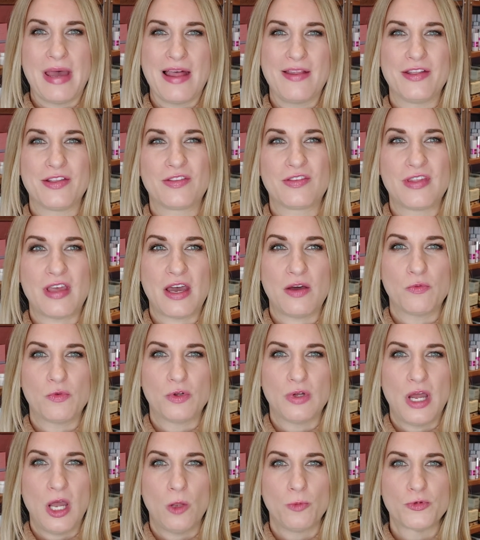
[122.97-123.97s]
balance that
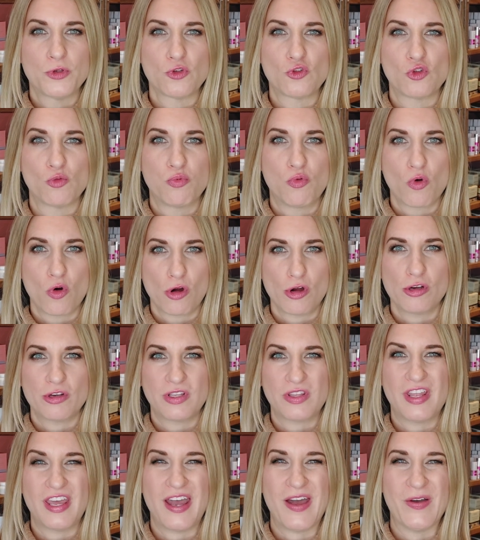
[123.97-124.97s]
will help to support
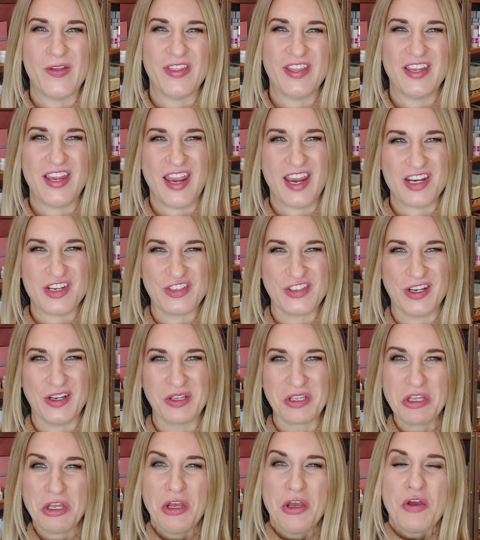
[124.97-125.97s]
the healthy
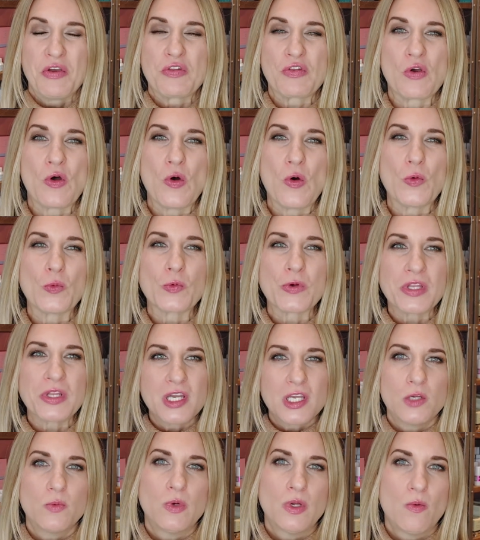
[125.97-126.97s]
aging. So
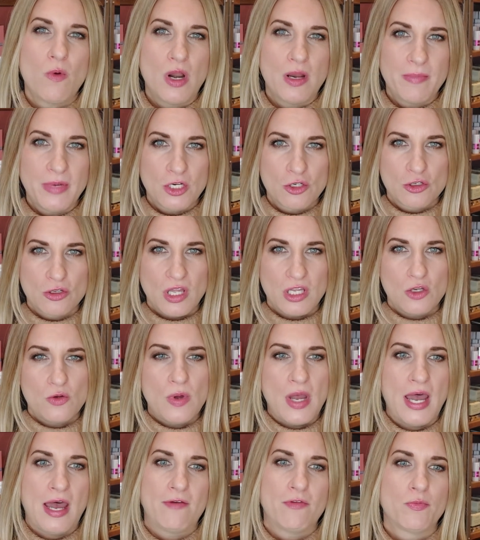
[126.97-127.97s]
really we want to make sure that you
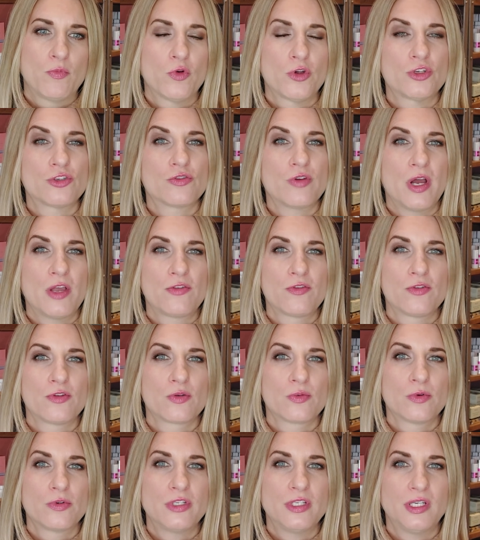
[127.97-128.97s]
have a moisturizer in your
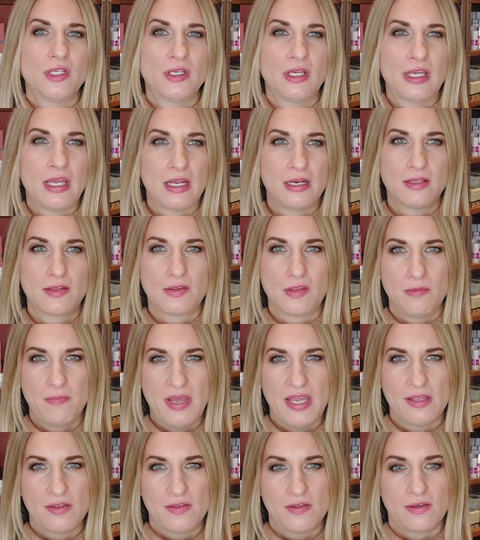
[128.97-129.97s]
routine. Again, it's the
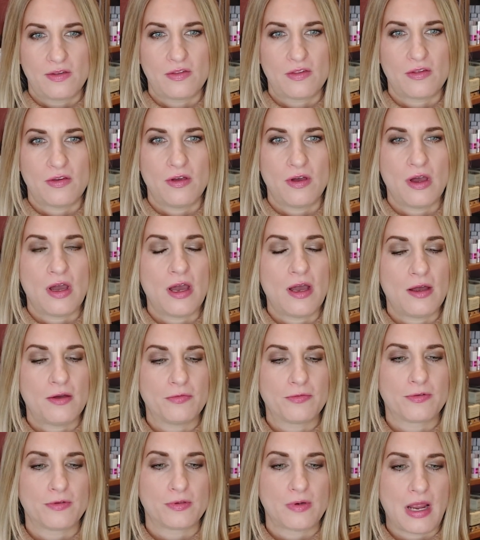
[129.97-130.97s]
basics
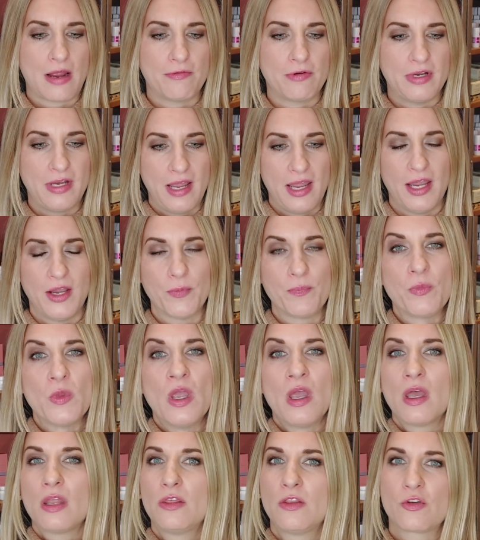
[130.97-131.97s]
for every day.
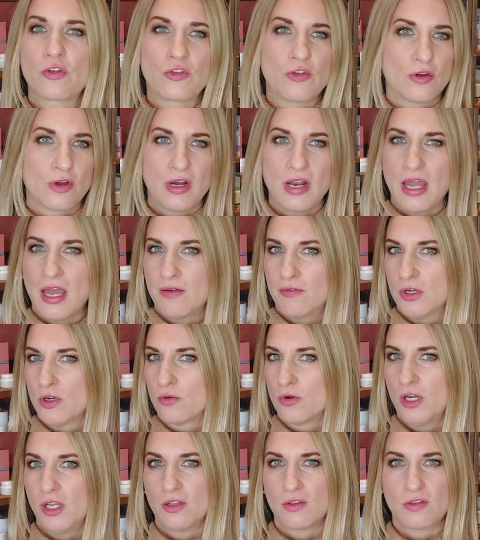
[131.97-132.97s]
They're still going to have
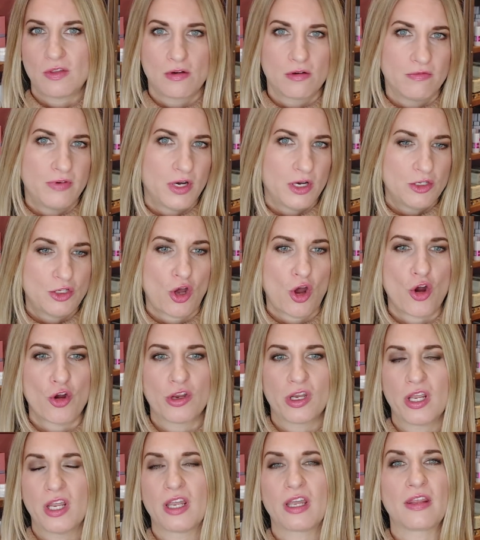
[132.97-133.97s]
ingredients that are very
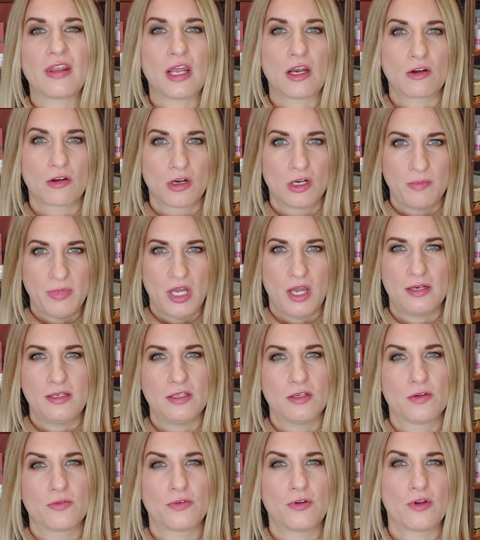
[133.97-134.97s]
targeting and that are going to be
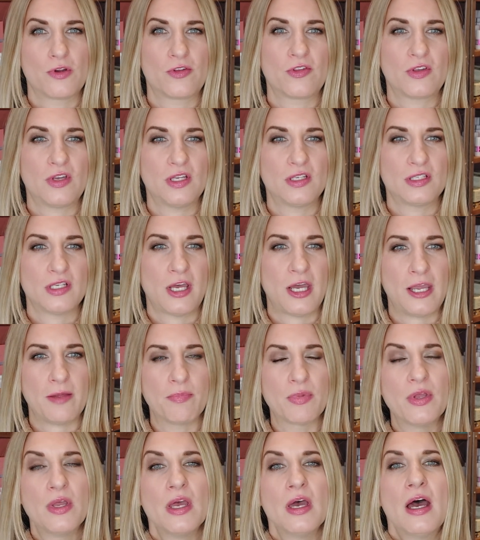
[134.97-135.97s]
ideal for your skin
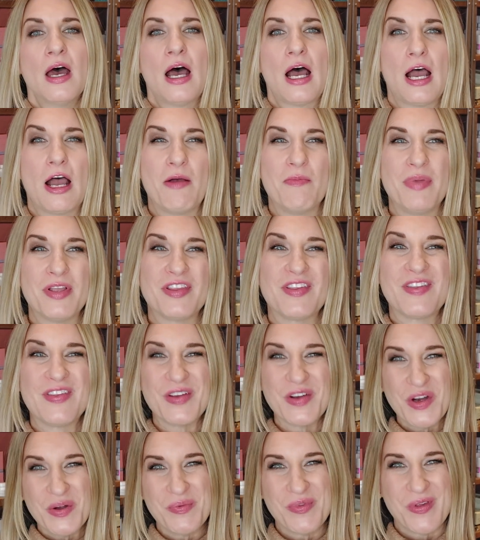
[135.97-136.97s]
type. But
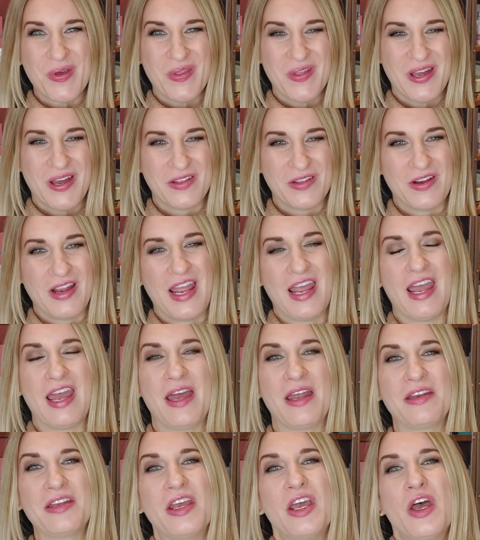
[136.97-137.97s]
serums, on the other
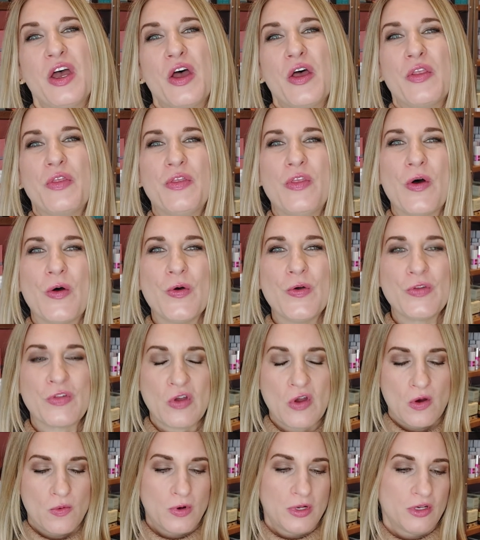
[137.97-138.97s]
hand, those
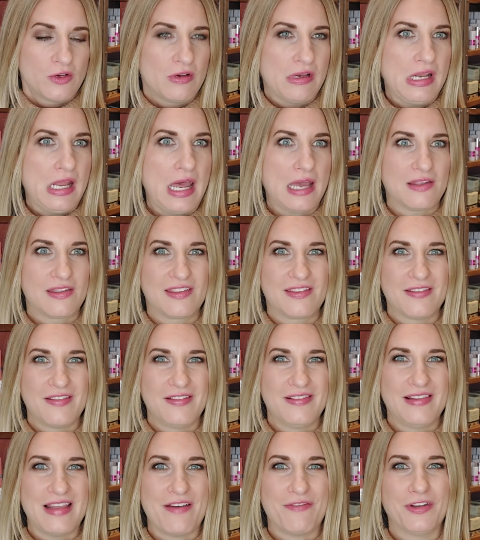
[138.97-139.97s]
are when you're next
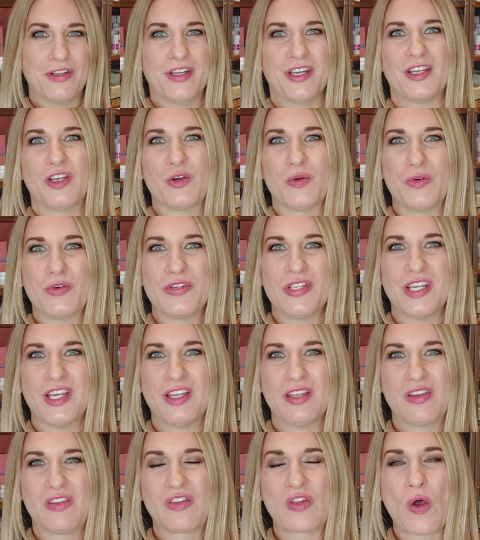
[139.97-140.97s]
leveling your
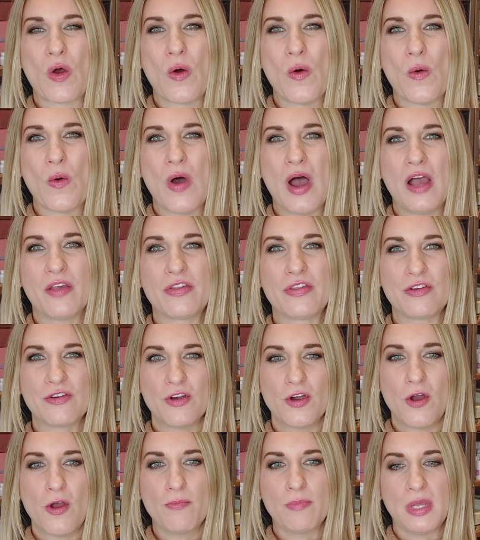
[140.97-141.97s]
routine. So a
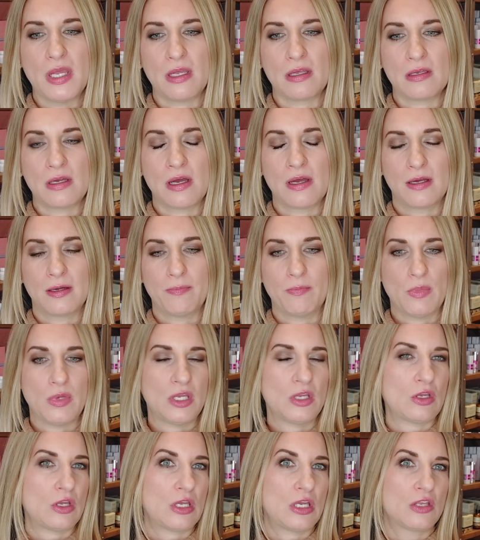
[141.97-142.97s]
serum,
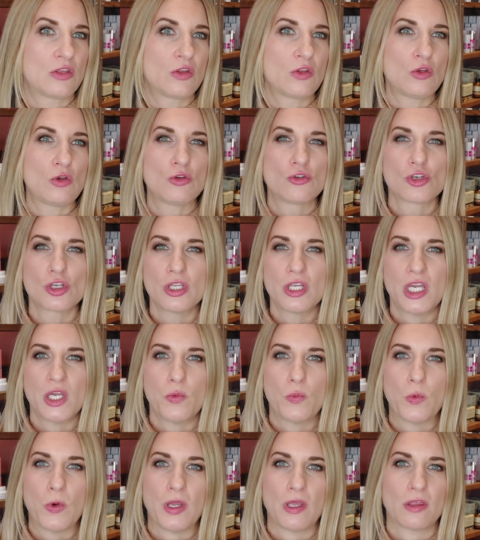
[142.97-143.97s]
it's usually
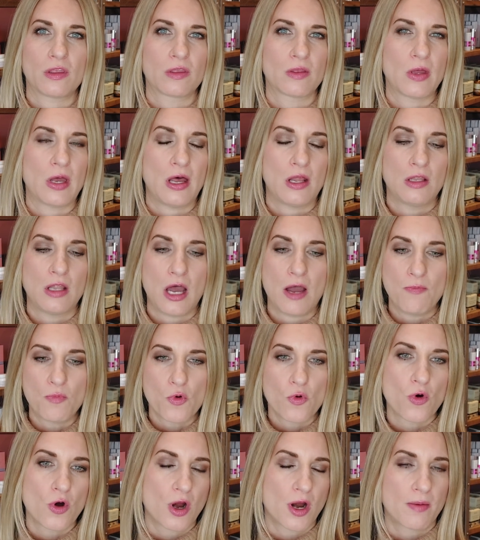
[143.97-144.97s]
with a lot
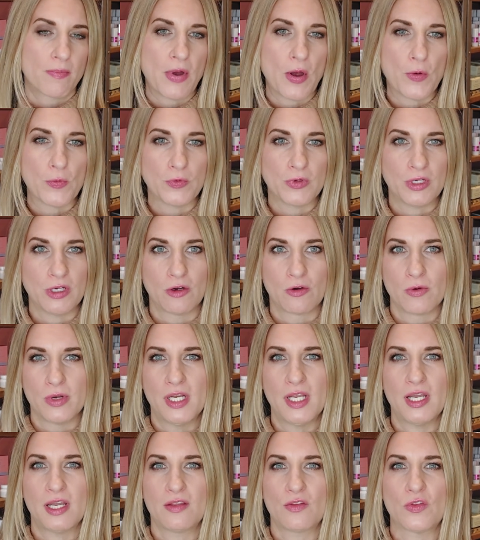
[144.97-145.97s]
more potent
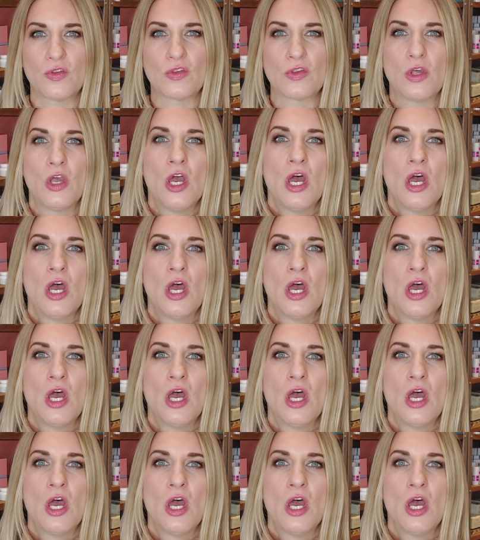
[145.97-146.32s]
ingredients,